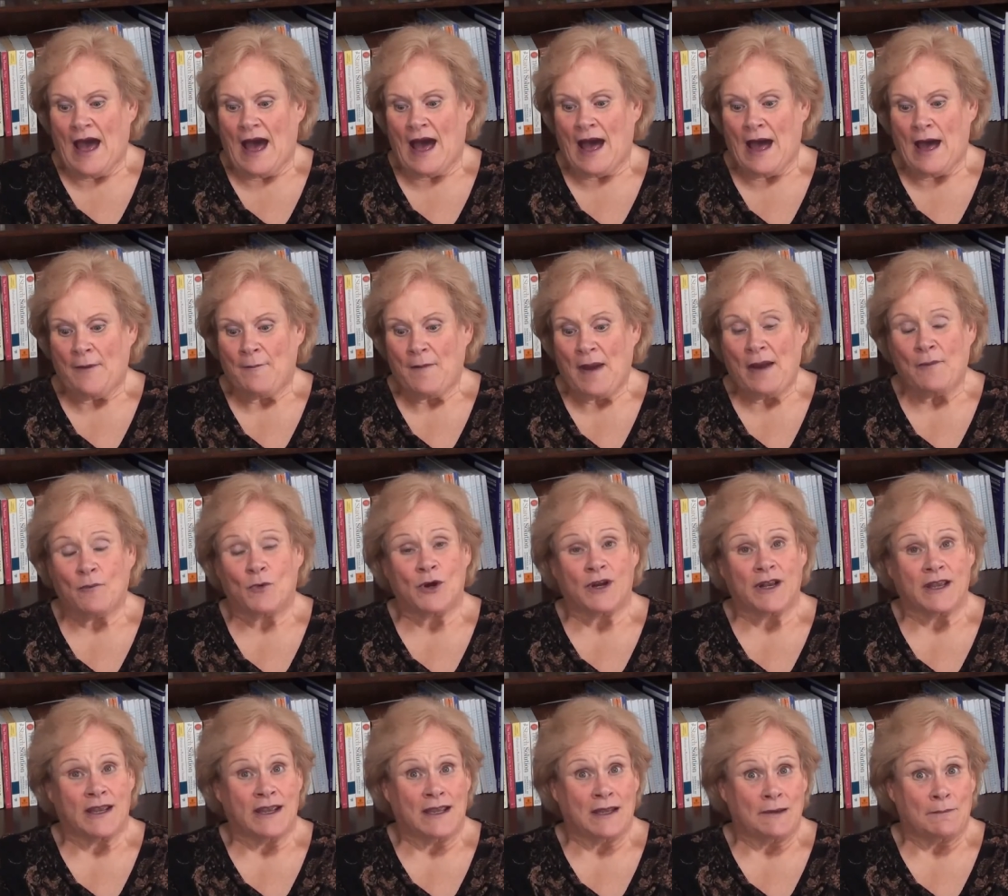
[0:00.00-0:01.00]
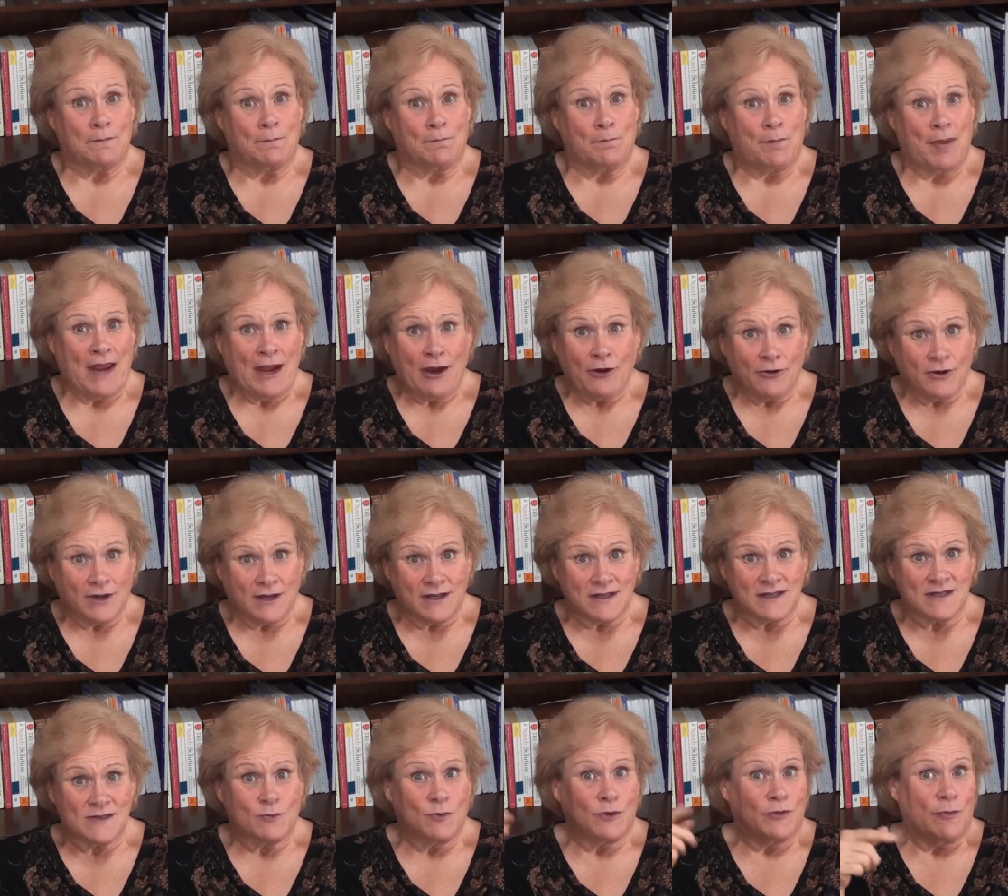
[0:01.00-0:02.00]
Um, I want to eat
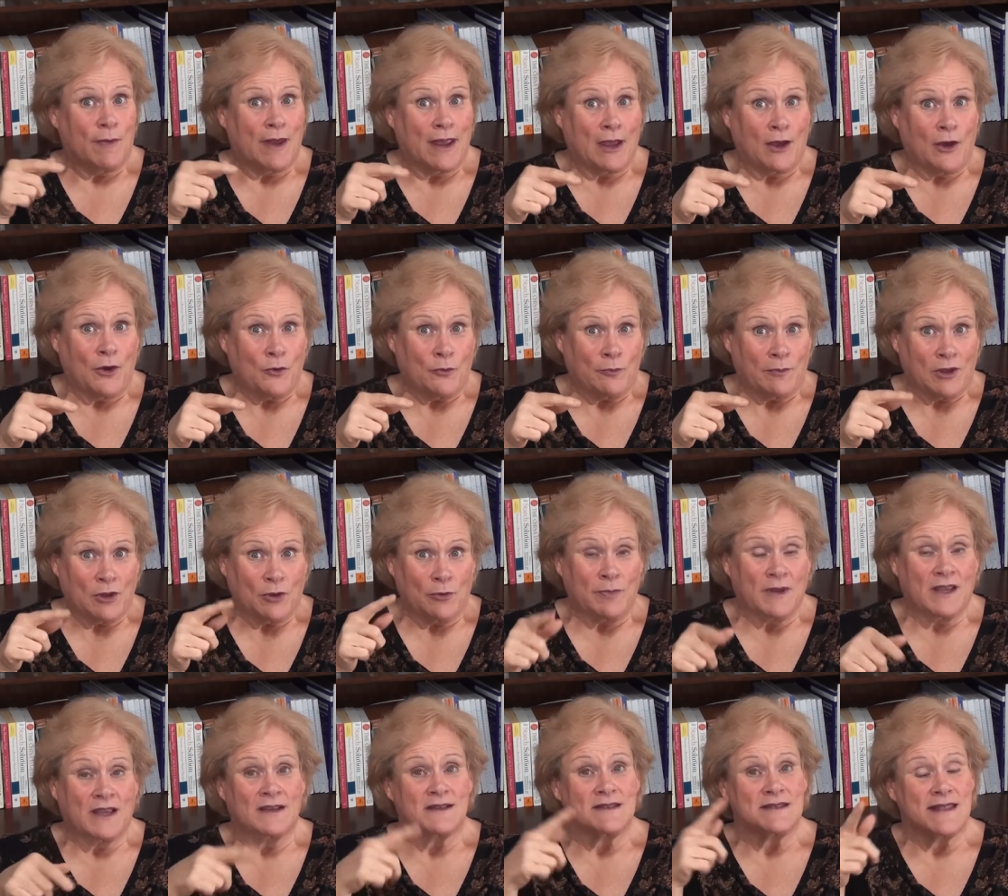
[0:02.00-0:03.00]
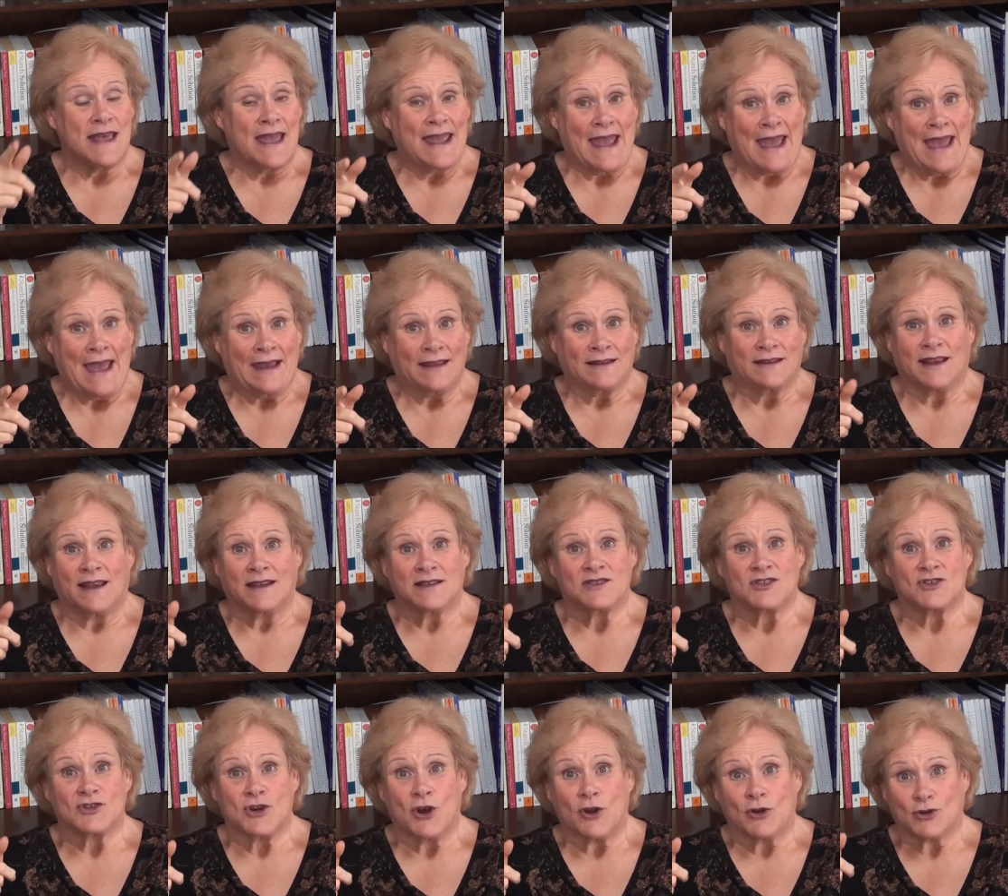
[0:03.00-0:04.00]
berries with my oatmeal because they act as
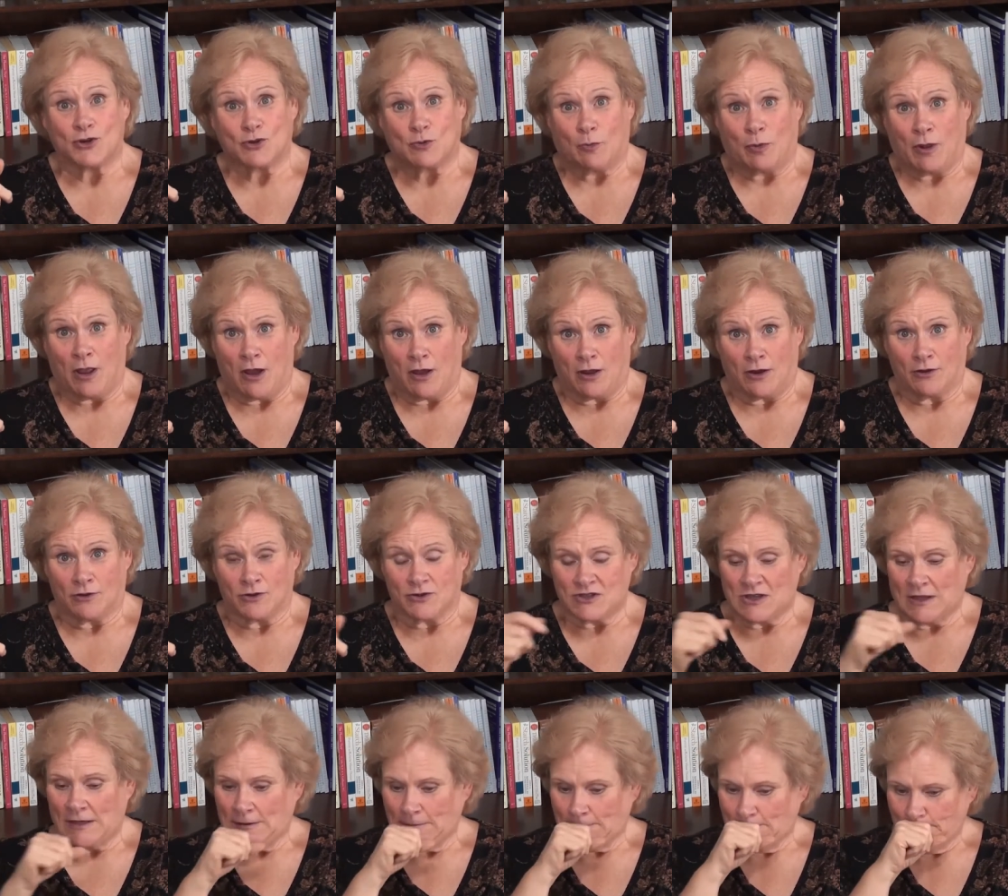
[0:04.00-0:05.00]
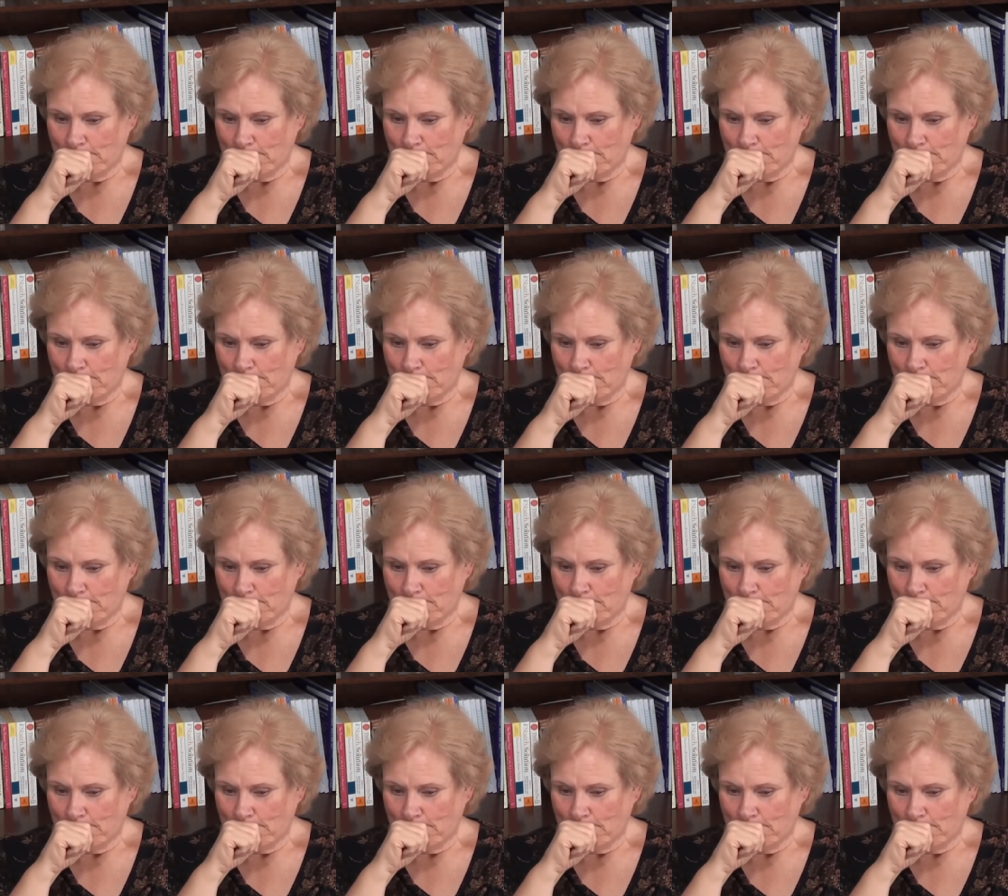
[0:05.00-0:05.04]
starch blockers.